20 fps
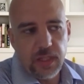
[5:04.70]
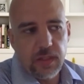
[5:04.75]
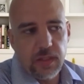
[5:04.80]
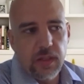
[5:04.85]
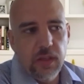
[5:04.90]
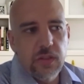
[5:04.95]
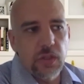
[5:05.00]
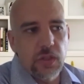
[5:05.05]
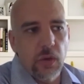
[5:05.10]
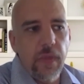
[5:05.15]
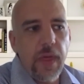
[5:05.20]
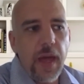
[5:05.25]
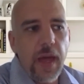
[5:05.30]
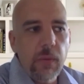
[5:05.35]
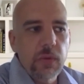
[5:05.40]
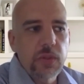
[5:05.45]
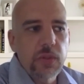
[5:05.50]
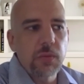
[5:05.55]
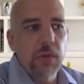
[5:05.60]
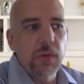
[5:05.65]
So
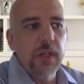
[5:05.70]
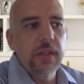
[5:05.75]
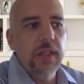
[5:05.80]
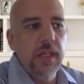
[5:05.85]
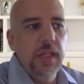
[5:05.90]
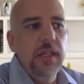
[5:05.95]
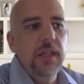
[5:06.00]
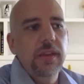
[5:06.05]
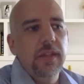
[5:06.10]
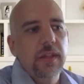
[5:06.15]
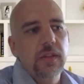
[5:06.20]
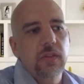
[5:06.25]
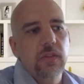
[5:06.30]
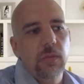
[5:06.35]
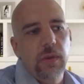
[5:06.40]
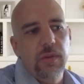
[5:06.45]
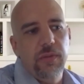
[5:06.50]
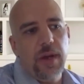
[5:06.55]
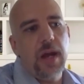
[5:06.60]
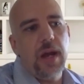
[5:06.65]
that was one of the key things that
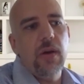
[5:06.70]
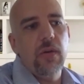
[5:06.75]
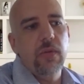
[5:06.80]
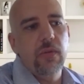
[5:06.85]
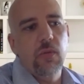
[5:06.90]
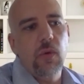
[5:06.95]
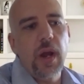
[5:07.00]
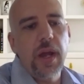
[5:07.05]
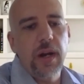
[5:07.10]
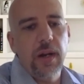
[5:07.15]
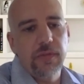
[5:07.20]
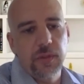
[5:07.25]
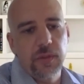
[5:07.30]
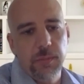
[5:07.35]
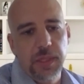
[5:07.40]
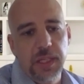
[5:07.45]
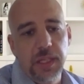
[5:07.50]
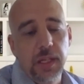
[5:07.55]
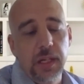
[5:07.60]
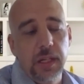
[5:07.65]
we found right off the
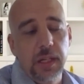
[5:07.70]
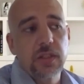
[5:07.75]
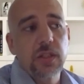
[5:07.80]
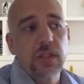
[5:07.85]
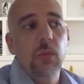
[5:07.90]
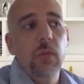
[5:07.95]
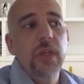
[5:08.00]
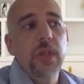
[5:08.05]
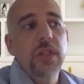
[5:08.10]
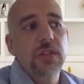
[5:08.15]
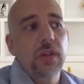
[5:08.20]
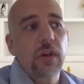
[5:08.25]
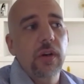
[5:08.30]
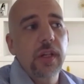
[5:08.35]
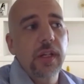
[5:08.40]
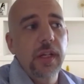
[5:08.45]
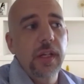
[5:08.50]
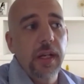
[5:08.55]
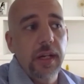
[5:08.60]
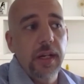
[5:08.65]
beginning. So we
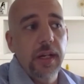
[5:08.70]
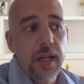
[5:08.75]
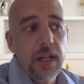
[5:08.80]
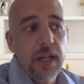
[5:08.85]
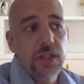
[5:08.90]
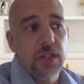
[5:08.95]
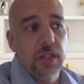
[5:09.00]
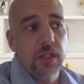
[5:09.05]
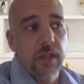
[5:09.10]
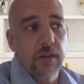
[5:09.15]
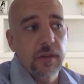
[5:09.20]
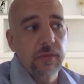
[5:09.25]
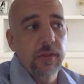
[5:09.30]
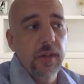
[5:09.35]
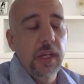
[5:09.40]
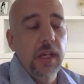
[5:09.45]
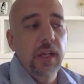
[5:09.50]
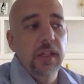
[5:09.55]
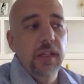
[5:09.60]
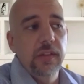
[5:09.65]
started an initiative
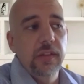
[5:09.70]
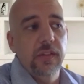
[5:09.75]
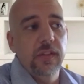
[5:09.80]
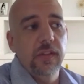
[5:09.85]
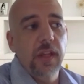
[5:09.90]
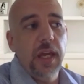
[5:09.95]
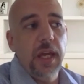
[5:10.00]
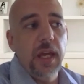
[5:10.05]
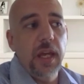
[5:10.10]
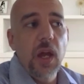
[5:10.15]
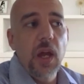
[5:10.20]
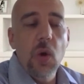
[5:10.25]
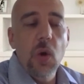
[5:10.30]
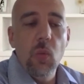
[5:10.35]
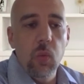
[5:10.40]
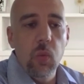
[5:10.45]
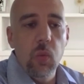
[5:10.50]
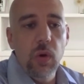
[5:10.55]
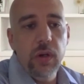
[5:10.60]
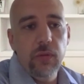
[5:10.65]
to say,
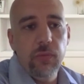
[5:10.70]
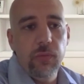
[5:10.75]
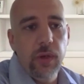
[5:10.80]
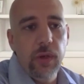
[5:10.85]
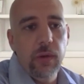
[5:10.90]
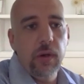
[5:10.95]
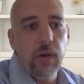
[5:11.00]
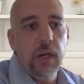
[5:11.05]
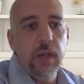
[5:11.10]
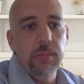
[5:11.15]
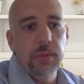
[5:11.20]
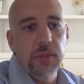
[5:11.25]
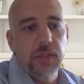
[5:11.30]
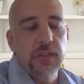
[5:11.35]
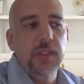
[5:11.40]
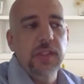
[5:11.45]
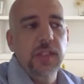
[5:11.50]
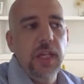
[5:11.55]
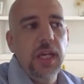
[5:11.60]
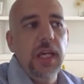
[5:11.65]
what if we were able to
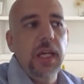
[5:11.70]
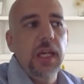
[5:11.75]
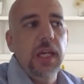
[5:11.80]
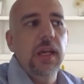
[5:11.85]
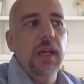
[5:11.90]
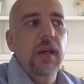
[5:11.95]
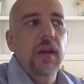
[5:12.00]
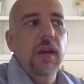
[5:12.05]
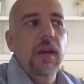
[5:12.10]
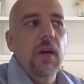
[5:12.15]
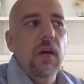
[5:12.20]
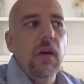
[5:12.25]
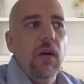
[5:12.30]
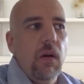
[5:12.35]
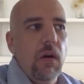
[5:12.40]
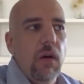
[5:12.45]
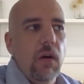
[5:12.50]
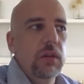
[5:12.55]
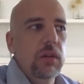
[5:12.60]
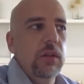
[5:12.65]
take
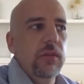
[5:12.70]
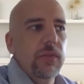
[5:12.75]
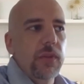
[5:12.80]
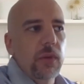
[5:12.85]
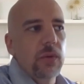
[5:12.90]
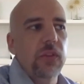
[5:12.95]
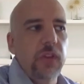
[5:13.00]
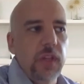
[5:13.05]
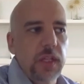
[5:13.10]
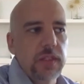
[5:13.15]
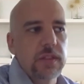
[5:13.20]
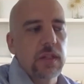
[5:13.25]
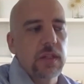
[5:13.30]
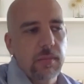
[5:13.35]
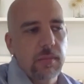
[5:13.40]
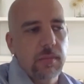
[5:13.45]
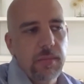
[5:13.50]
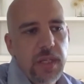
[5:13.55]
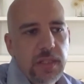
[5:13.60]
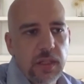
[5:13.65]
all of those things that
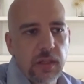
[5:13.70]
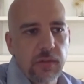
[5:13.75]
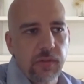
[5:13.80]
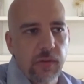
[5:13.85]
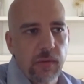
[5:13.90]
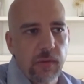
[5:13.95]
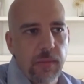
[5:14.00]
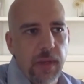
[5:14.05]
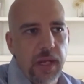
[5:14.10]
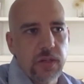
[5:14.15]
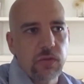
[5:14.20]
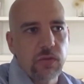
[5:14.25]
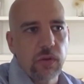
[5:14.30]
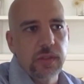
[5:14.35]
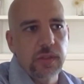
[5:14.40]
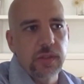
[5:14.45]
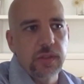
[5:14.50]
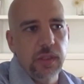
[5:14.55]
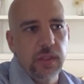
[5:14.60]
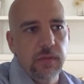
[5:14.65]
are missing from
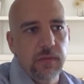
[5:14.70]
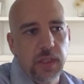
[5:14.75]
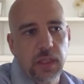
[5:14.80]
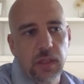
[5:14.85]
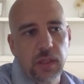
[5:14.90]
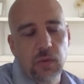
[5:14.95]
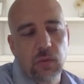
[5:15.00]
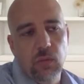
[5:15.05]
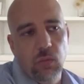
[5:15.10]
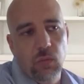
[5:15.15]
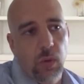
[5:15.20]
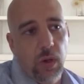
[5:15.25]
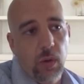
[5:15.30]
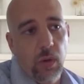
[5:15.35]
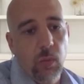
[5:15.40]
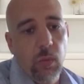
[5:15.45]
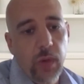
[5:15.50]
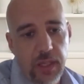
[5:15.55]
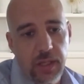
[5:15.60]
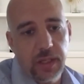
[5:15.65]
Android TV, where
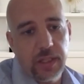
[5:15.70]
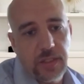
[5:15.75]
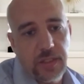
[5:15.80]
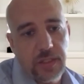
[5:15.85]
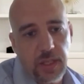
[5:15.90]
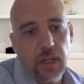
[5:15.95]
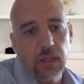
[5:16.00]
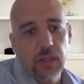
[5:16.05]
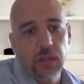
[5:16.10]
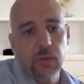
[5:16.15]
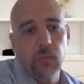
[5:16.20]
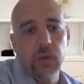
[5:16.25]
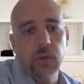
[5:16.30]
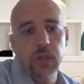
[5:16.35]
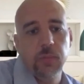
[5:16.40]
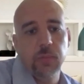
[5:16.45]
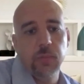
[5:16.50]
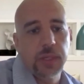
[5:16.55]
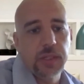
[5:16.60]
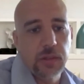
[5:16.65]
we excel, and
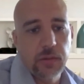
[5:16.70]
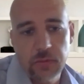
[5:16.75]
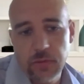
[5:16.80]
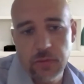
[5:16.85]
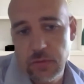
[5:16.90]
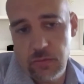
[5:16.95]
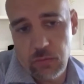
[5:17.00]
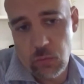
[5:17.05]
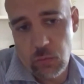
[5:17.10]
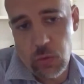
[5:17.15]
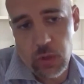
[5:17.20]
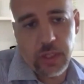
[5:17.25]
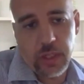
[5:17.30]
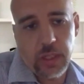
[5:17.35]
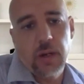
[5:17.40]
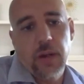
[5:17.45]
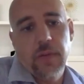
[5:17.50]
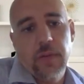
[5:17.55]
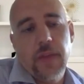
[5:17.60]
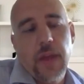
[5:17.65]
we've been
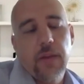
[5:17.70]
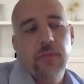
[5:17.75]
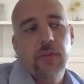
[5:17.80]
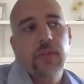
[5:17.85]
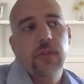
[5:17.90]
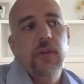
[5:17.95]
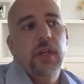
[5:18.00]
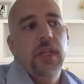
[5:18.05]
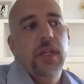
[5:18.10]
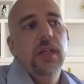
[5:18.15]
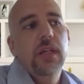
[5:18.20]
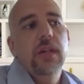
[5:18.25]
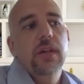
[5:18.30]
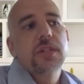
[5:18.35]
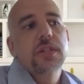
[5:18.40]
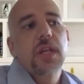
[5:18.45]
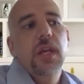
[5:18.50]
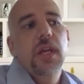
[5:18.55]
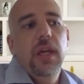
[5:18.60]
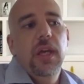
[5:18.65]
working on that for 30
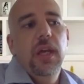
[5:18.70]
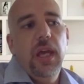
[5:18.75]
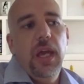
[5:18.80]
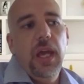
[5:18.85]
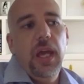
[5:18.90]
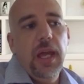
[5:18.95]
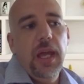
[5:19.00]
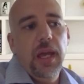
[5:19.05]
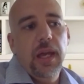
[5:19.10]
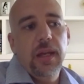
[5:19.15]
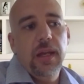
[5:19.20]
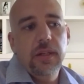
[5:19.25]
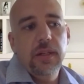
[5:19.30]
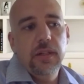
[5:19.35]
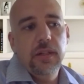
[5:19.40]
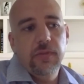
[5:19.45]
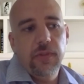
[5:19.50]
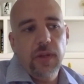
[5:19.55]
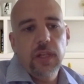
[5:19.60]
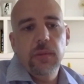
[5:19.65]
years, and
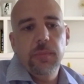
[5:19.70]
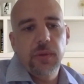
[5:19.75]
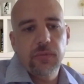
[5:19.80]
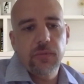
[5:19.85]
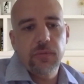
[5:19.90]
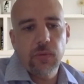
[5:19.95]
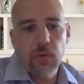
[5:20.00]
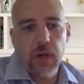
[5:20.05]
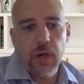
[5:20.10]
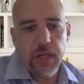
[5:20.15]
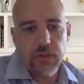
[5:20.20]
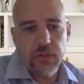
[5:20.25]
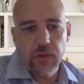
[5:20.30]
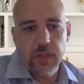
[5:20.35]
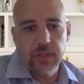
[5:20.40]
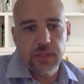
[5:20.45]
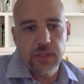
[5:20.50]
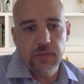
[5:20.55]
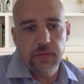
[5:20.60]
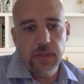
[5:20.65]
develop it for
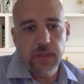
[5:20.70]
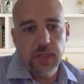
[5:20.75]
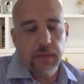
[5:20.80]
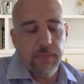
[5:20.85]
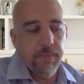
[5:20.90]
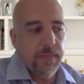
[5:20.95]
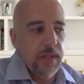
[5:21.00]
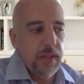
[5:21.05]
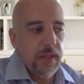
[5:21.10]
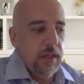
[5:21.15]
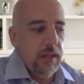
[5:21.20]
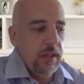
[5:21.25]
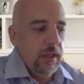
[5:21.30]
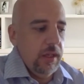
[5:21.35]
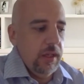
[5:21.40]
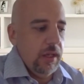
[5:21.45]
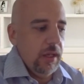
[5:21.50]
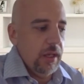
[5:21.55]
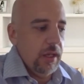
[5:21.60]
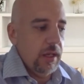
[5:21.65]
Android TV.
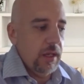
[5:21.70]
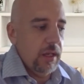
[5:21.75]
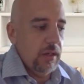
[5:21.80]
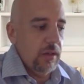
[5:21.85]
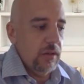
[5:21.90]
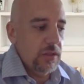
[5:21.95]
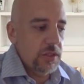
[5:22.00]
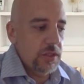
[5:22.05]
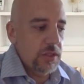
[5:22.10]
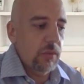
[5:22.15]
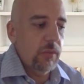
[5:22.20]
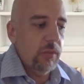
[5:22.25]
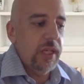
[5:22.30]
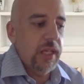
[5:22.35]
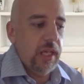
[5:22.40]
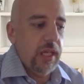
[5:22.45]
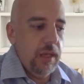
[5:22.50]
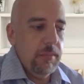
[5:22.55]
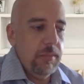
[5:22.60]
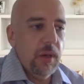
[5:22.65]
And so we
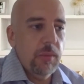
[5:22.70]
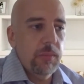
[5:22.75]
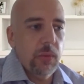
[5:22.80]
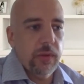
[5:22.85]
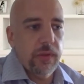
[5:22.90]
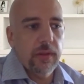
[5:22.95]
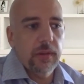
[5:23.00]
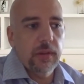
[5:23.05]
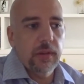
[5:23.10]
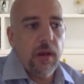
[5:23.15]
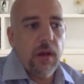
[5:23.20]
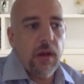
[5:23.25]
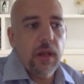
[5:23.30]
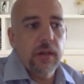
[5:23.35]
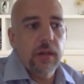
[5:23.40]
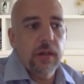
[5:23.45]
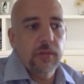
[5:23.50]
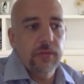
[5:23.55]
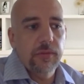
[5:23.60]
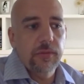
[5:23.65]
came up with a
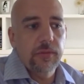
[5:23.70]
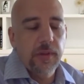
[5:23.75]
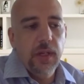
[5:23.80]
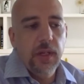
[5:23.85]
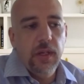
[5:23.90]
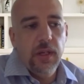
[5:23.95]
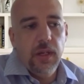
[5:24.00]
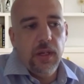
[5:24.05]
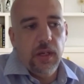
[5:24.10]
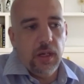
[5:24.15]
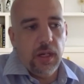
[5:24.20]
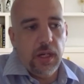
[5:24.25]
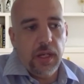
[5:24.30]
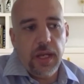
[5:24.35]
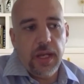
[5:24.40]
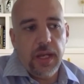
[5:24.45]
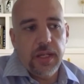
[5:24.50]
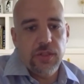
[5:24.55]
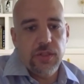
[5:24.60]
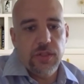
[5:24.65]
lot of,
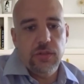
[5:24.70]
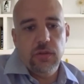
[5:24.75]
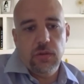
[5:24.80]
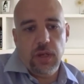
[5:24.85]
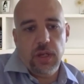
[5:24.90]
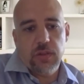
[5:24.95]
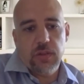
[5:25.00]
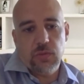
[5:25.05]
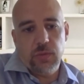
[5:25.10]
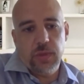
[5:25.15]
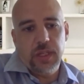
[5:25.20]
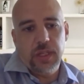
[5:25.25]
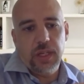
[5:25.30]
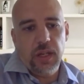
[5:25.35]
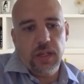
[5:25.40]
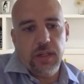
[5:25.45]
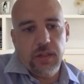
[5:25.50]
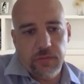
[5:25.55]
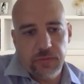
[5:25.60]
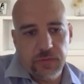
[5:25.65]
as we
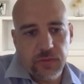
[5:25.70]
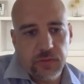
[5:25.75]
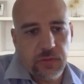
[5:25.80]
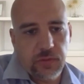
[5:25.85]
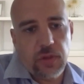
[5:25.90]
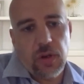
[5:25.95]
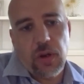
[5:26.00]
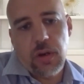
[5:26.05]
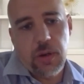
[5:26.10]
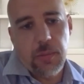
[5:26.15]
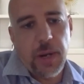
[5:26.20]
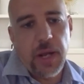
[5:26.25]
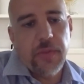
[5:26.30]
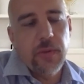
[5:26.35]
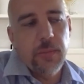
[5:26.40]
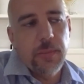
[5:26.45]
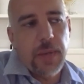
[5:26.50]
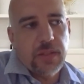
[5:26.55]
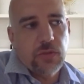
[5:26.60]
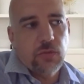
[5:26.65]
kind of talk about
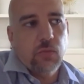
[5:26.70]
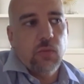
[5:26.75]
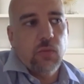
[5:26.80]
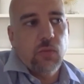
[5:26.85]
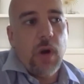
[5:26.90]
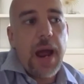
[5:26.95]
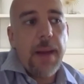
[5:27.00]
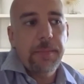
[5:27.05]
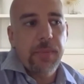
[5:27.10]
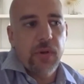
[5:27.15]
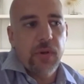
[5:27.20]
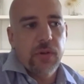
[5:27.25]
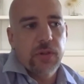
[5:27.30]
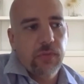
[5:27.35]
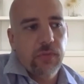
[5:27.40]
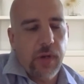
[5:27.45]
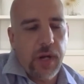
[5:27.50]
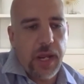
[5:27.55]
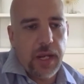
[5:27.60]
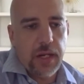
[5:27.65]
them as wrappers
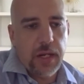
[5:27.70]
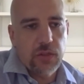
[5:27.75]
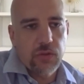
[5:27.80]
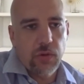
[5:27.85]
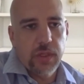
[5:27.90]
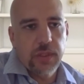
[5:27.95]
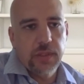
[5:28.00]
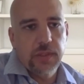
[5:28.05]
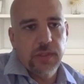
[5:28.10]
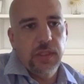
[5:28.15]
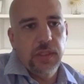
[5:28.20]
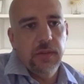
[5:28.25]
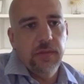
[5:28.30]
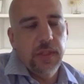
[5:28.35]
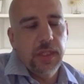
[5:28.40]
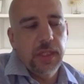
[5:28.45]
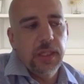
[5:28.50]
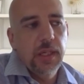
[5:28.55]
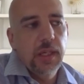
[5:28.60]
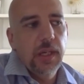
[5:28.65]
for Android
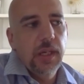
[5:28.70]
TV,